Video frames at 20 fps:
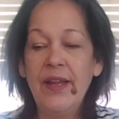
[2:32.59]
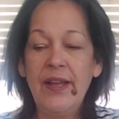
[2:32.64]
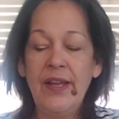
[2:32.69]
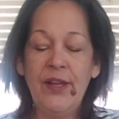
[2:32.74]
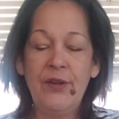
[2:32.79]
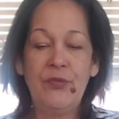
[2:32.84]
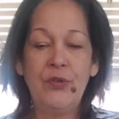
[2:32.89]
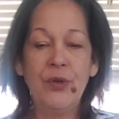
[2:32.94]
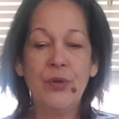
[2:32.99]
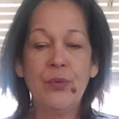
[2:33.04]

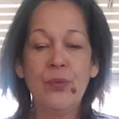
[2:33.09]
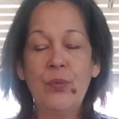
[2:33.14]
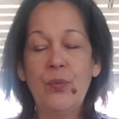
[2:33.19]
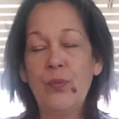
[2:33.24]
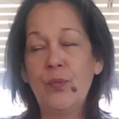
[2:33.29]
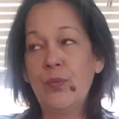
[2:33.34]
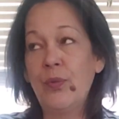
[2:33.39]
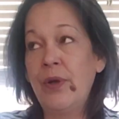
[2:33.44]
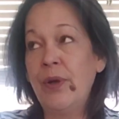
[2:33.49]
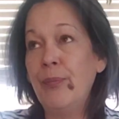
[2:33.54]
If you're
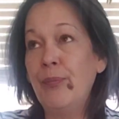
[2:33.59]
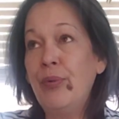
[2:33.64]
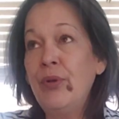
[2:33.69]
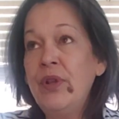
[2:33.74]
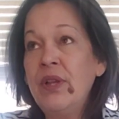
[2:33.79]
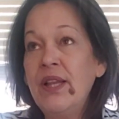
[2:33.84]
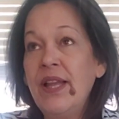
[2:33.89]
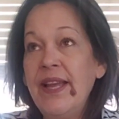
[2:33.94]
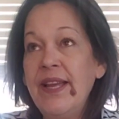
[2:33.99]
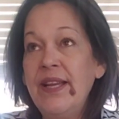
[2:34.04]

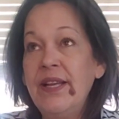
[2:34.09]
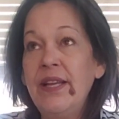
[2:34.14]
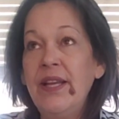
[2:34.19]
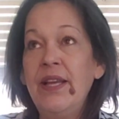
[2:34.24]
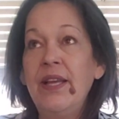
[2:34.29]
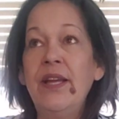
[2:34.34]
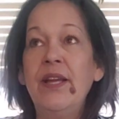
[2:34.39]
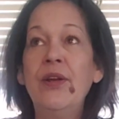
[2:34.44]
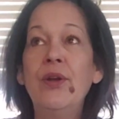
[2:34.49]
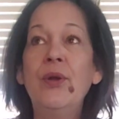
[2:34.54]

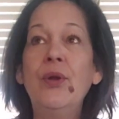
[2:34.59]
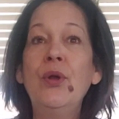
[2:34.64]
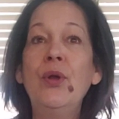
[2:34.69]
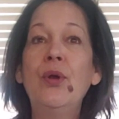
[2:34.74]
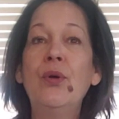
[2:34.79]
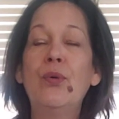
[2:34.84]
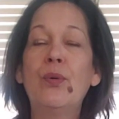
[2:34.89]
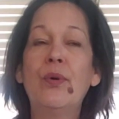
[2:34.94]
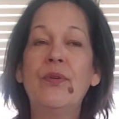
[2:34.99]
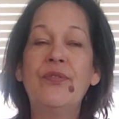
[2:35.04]
complaining
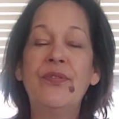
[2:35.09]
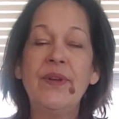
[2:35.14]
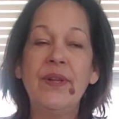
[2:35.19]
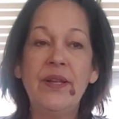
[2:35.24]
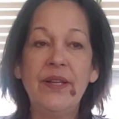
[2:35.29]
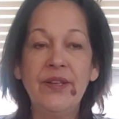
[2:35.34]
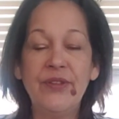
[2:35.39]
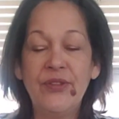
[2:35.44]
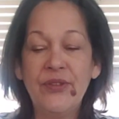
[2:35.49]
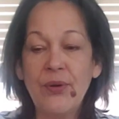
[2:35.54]
or
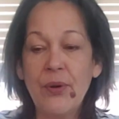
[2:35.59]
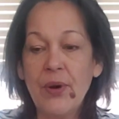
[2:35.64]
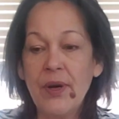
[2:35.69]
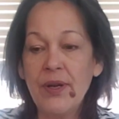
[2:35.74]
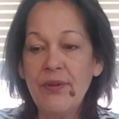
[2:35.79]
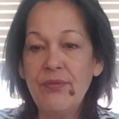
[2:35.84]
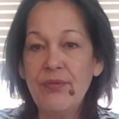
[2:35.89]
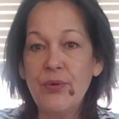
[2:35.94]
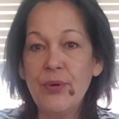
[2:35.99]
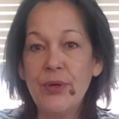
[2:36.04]
feeling
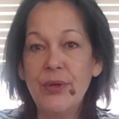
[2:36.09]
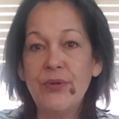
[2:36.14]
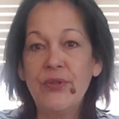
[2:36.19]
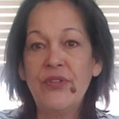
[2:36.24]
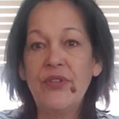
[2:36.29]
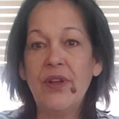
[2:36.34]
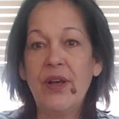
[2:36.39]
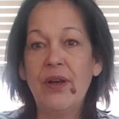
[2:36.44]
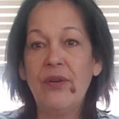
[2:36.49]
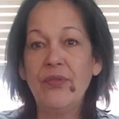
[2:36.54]
sorry for
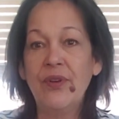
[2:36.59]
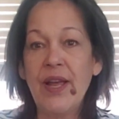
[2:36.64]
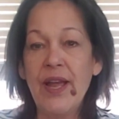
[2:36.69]
yourself,